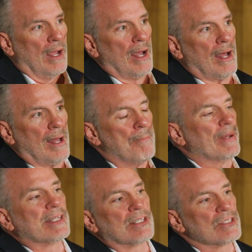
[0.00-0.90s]

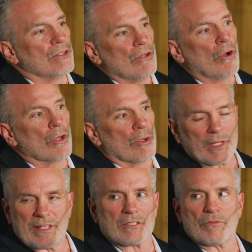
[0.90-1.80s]
but it doesn't know you.
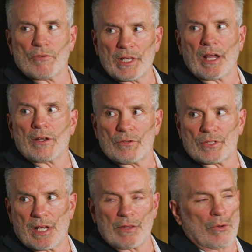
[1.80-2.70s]
It doesn't really
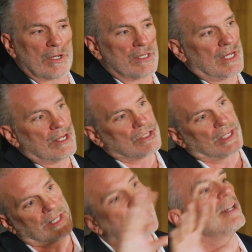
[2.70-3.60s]
understand the
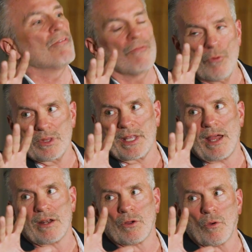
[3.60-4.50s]
organization. And then in the 4th
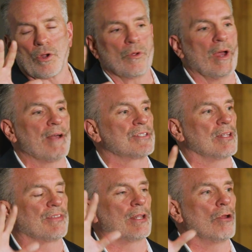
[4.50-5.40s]
category, you have
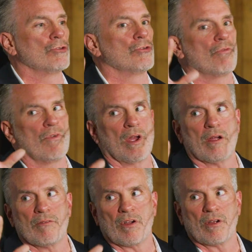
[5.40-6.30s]
stuff that knows you
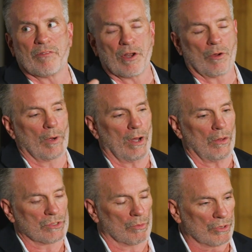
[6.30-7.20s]
very, very, very
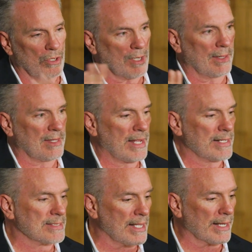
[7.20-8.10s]
well. So we'll talk about that
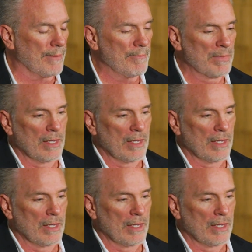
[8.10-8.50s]
in a second.